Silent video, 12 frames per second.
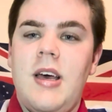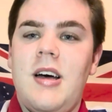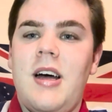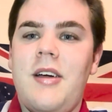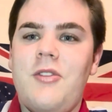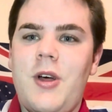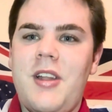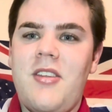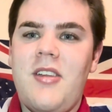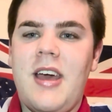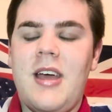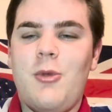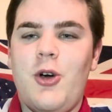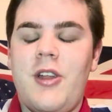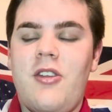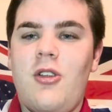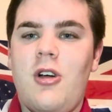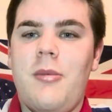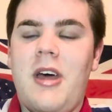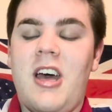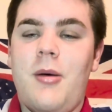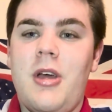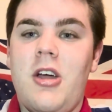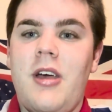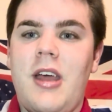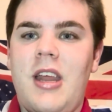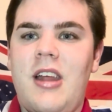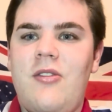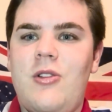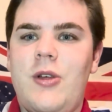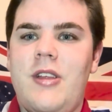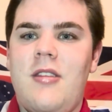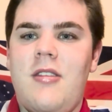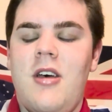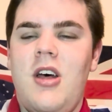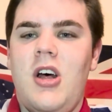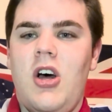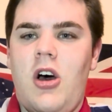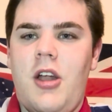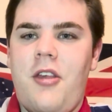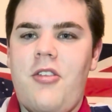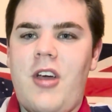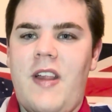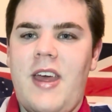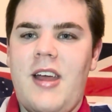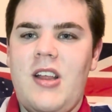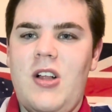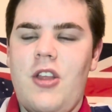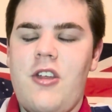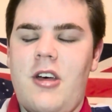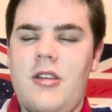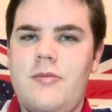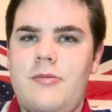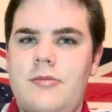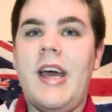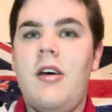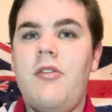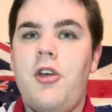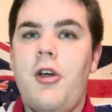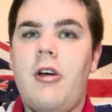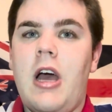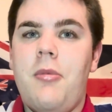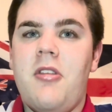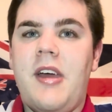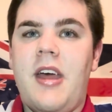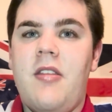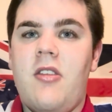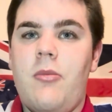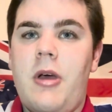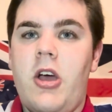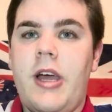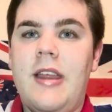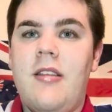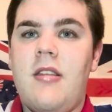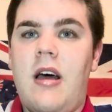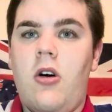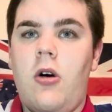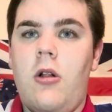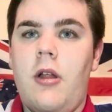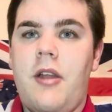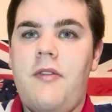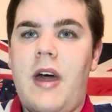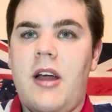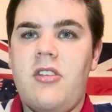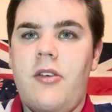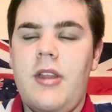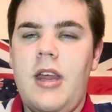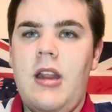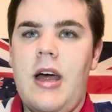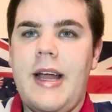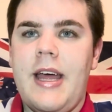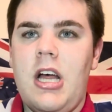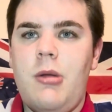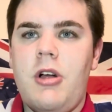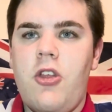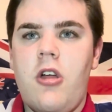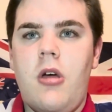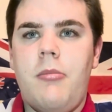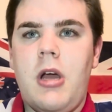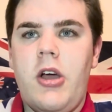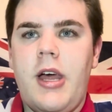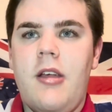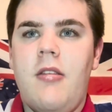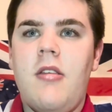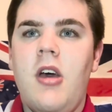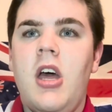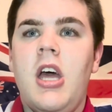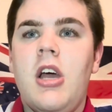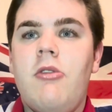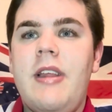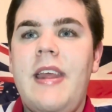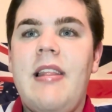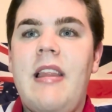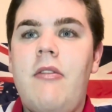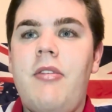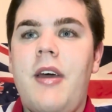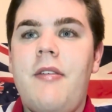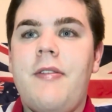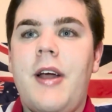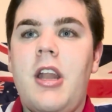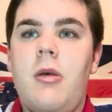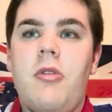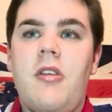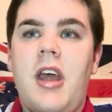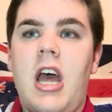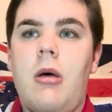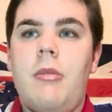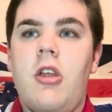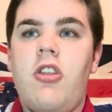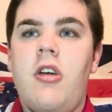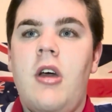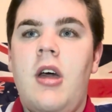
Hi everyone, today I'm going to talk about American influence on Australian culture. I have no gripes against Americans at all. In fact, I really like how much Americans really love their freedoms and how much